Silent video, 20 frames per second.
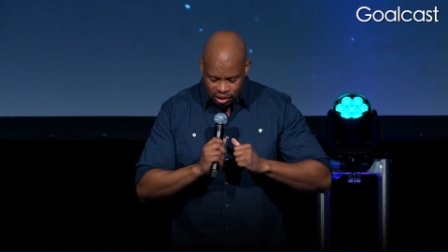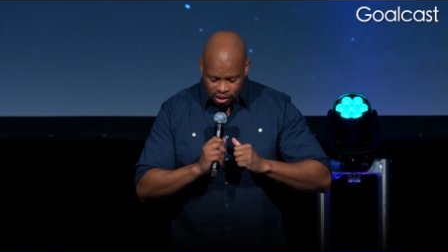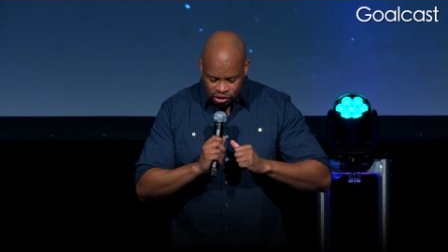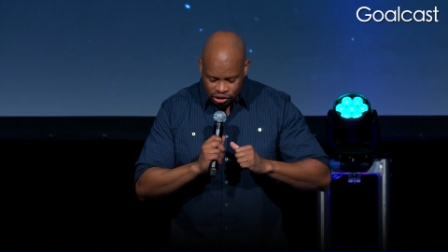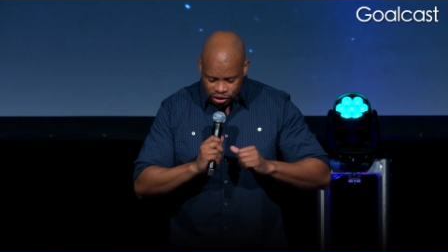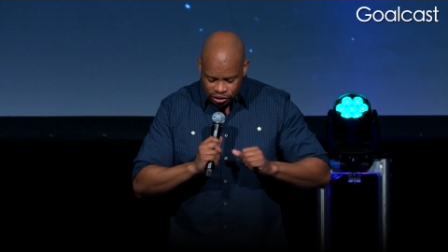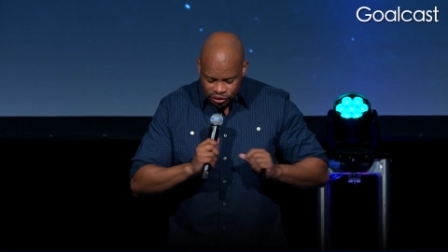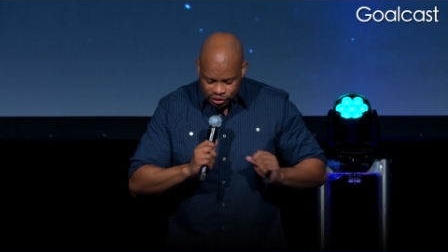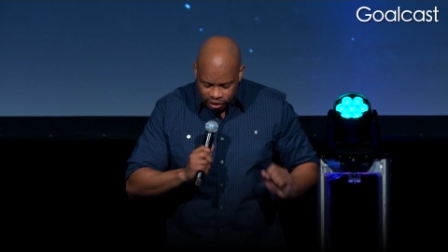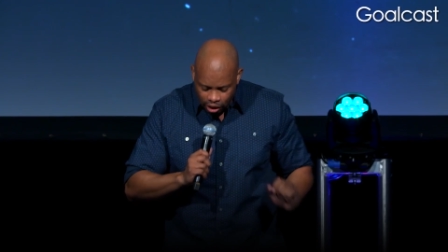
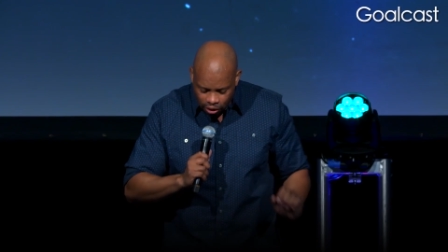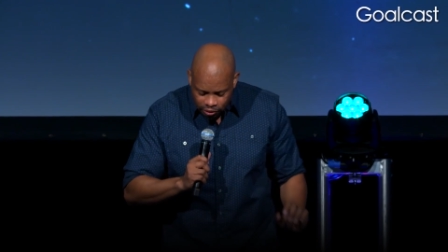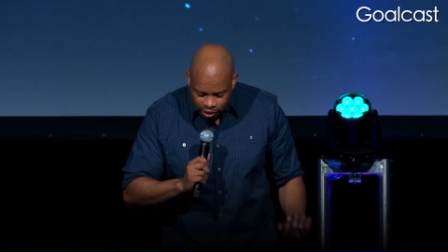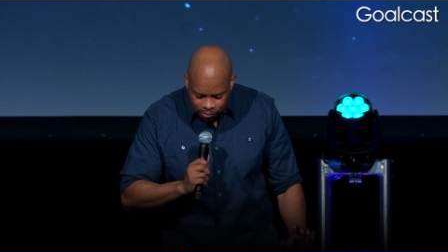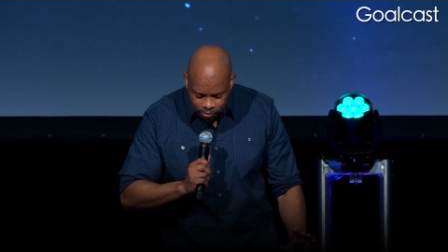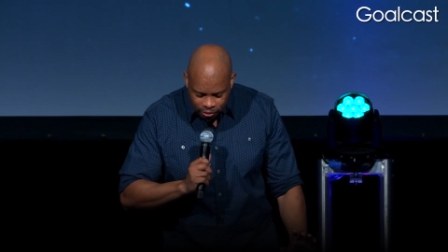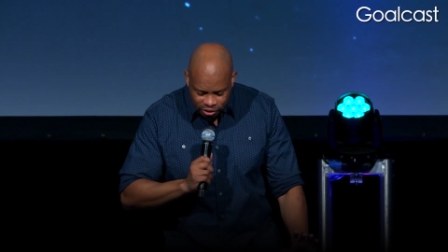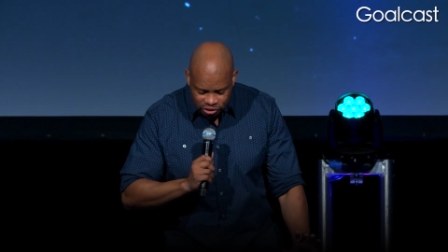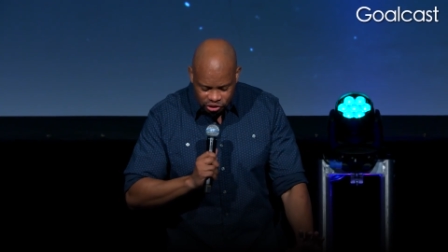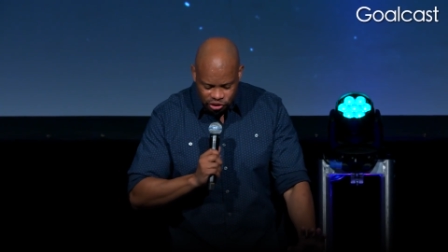She slowly
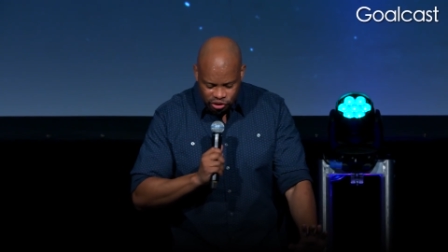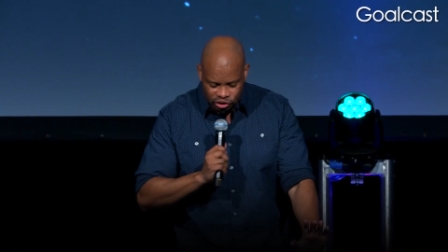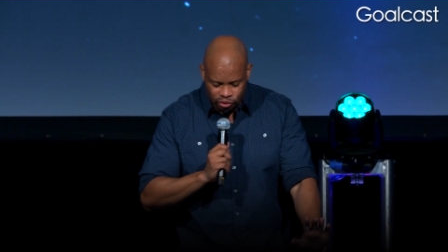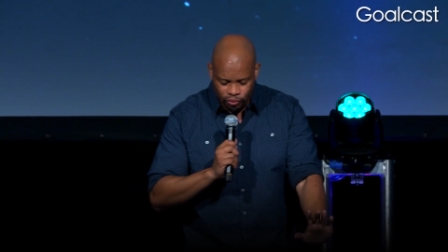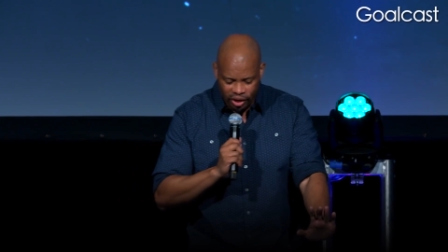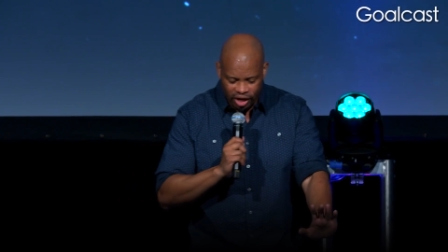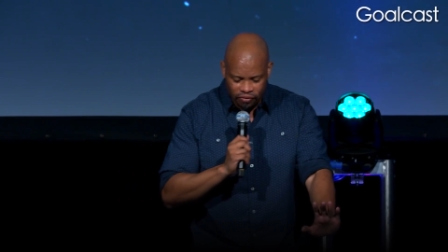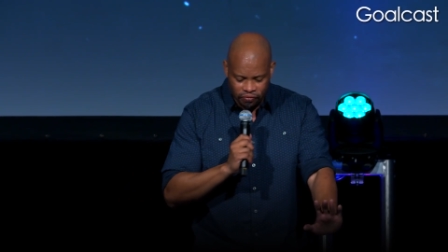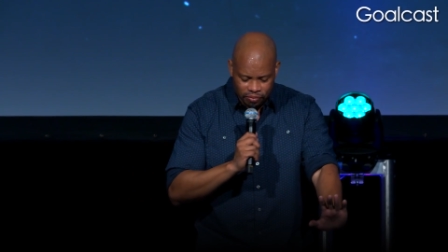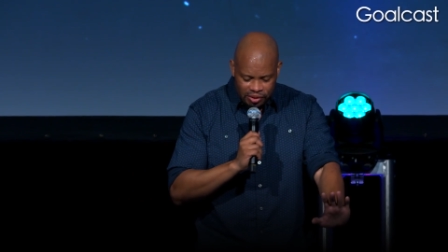pushes
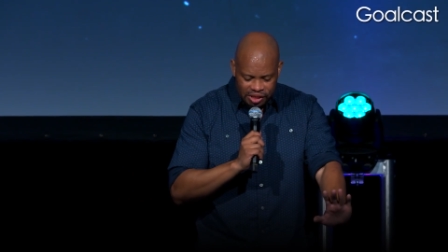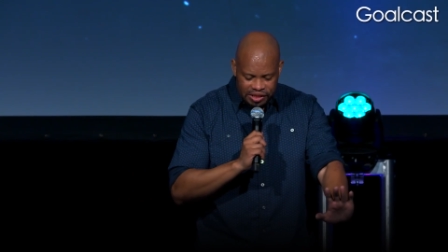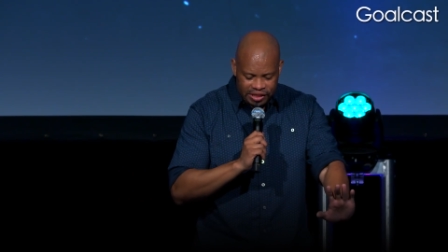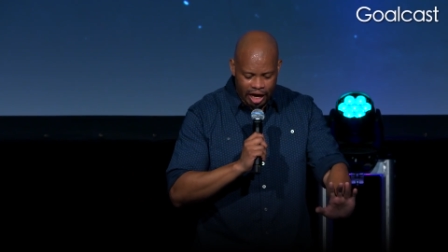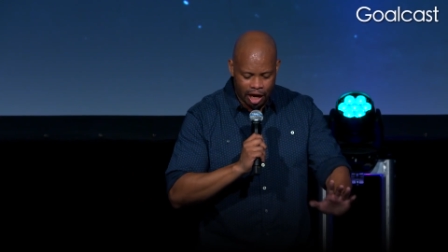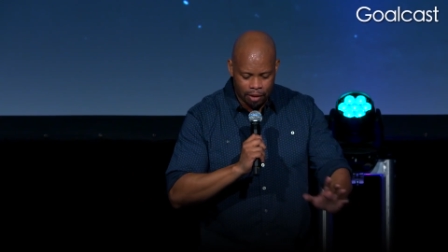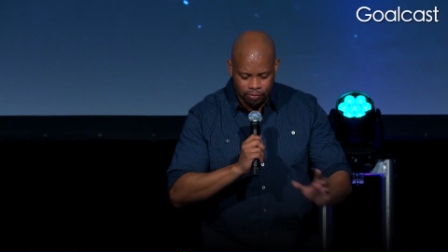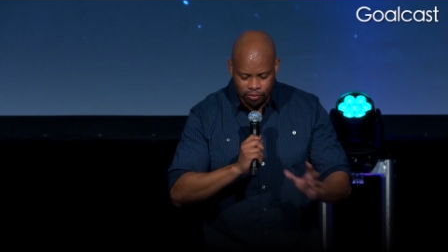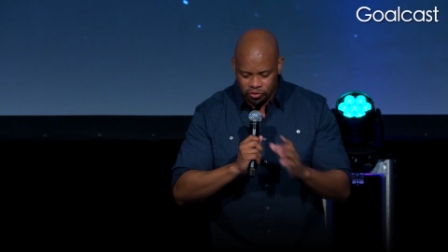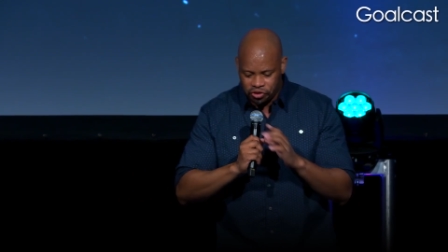away from the
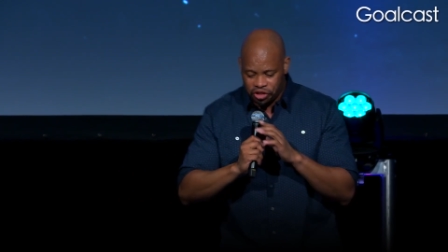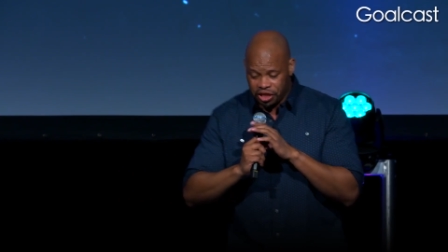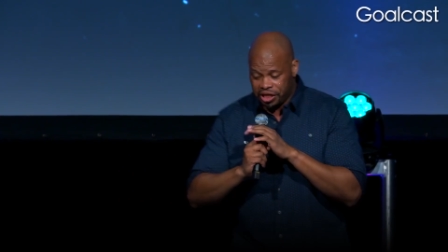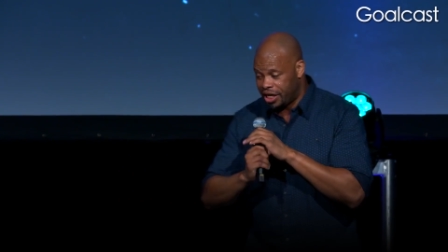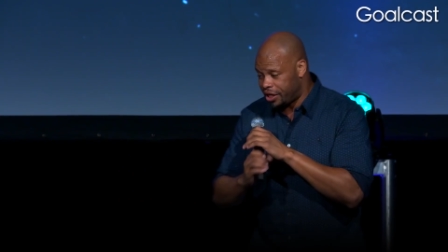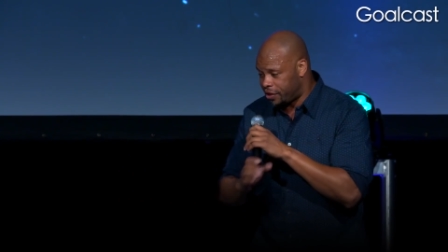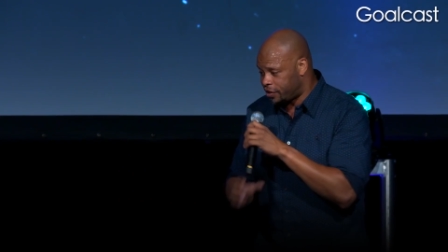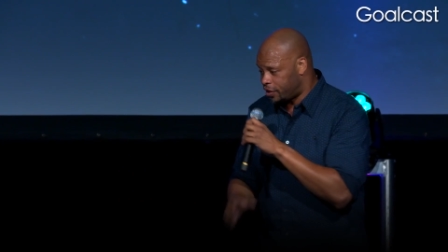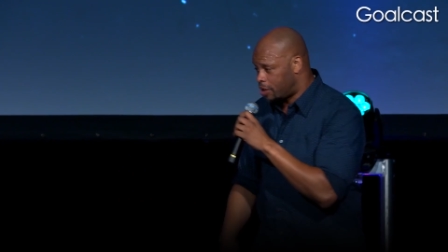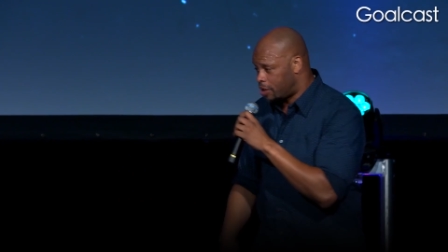table. She gets